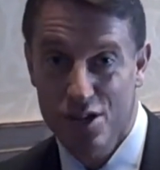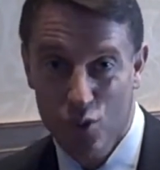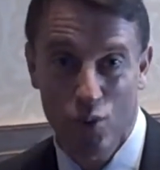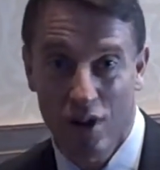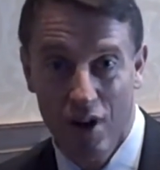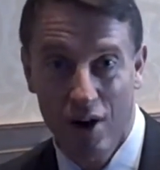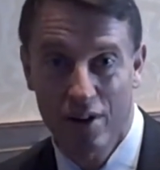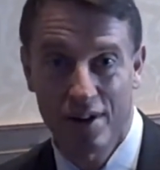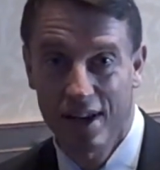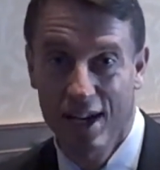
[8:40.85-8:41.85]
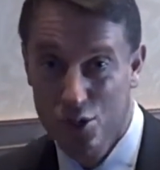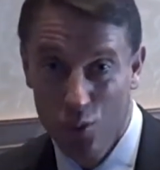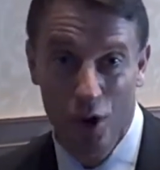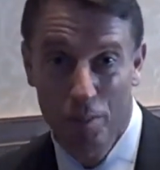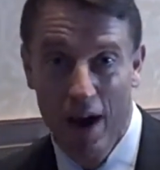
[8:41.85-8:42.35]
has real R&D, has
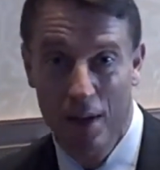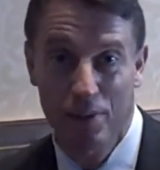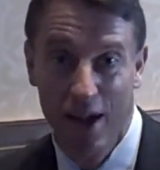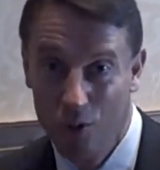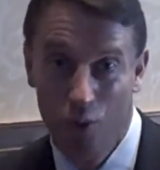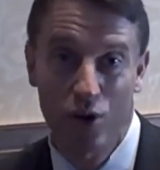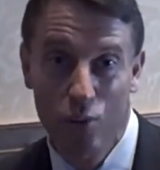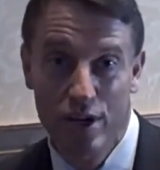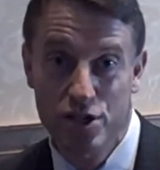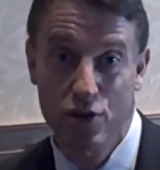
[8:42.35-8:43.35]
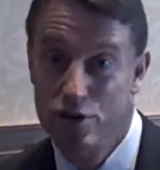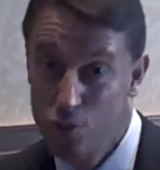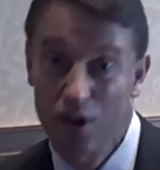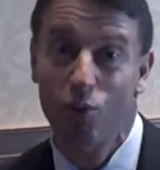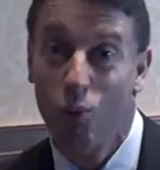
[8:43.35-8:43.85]
real pipeline, real research,
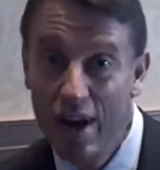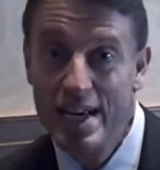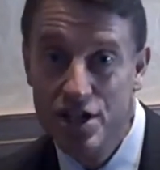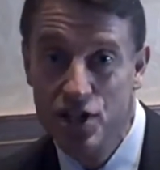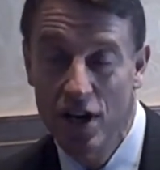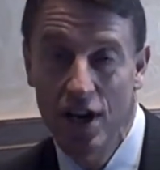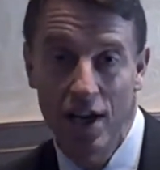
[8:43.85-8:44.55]
real reach